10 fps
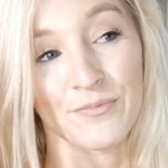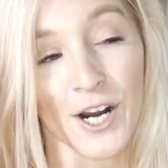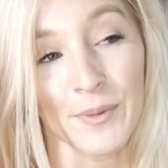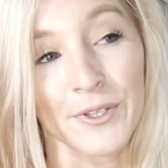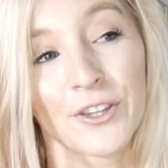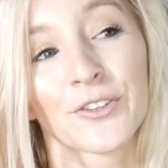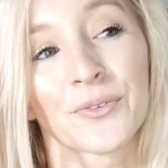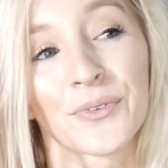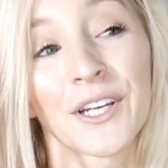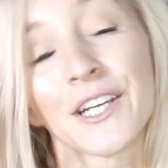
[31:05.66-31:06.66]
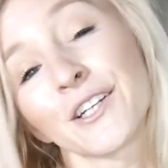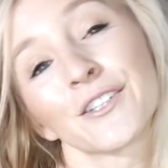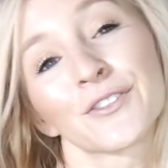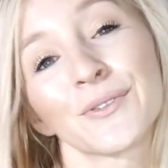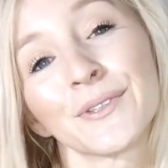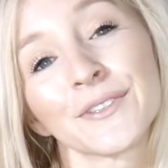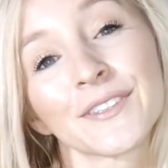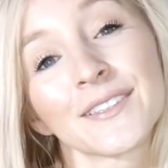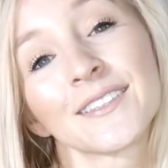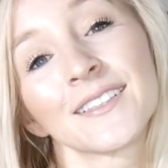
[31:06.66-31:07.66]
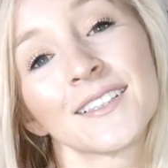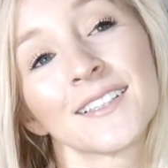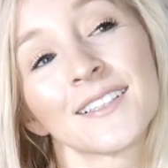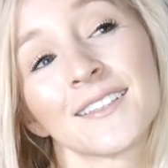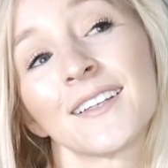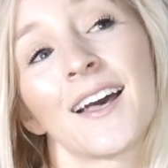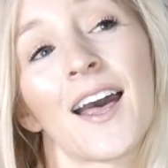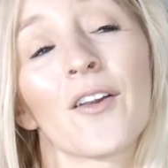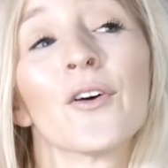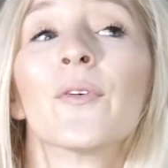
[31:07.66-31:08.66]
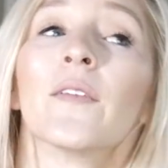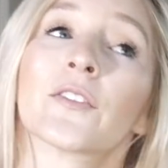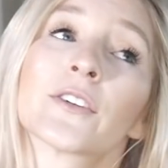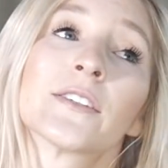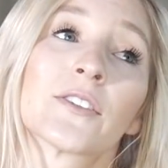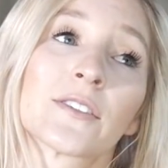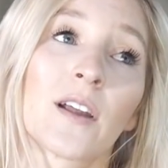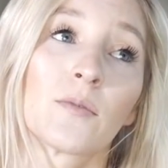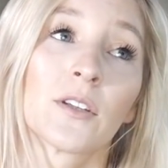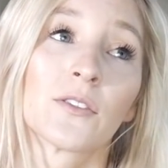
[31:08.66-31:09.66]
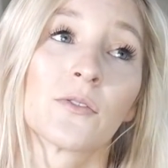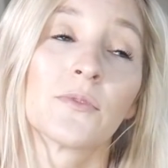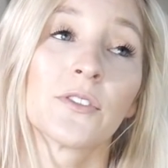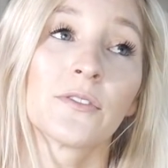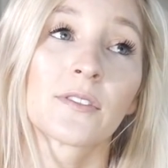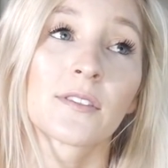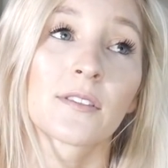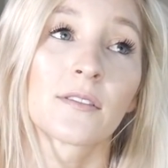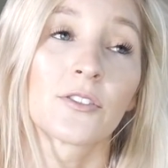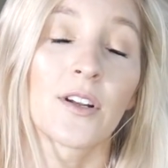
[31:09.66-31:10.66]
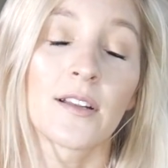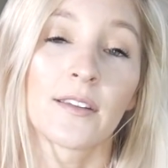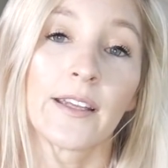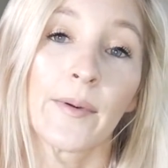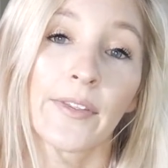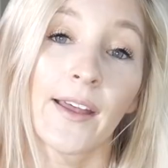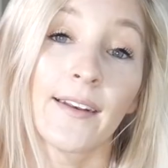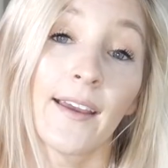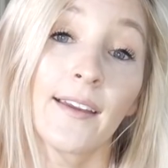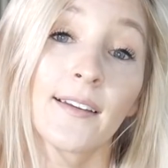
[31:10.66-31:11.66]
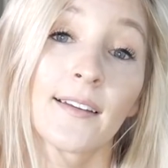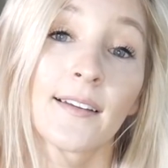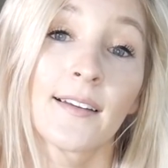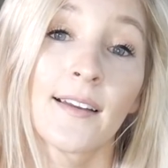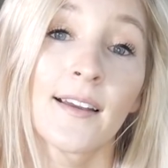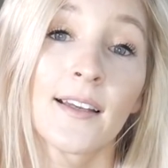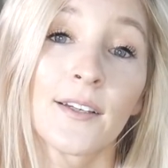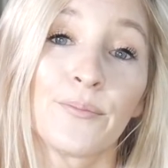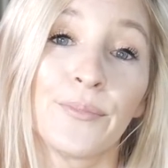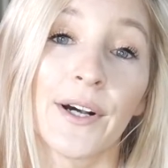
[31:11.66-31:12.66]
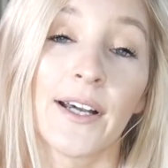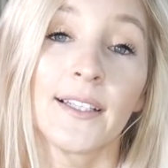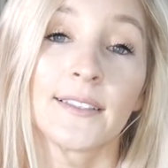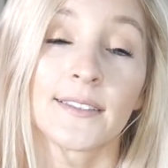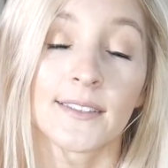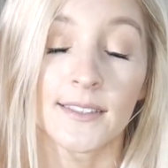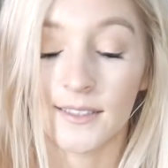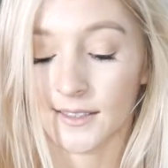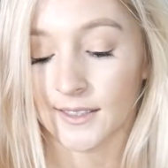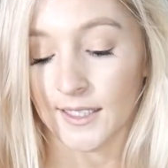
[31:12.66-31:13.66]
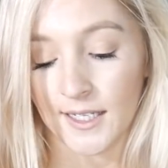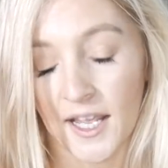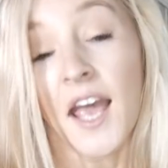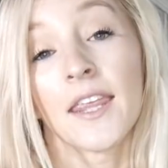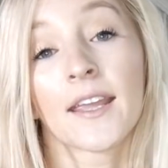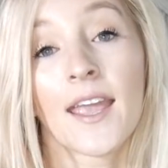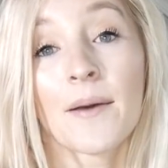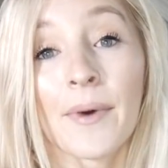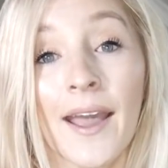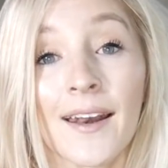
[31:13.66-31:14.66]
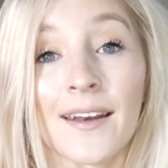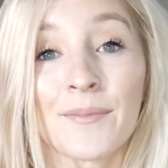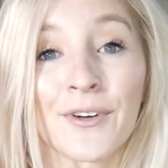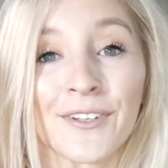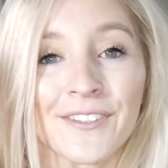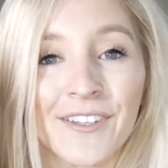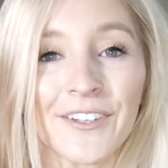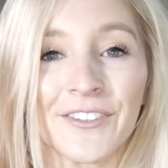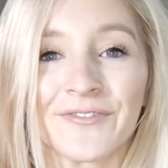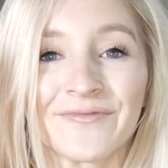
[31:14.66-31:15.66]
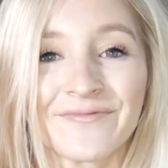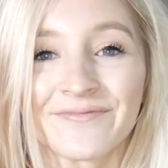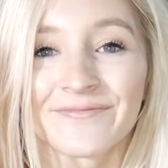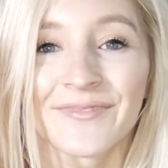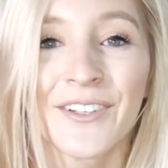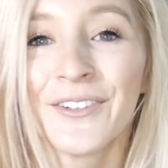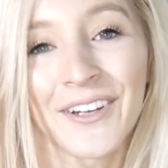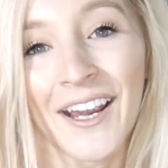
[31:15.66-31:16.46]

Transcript: probably three years old. I don't know when Victoria's Secret stopped selling swimsuits because I try not to think about that day, but you can't buy it anymore, so who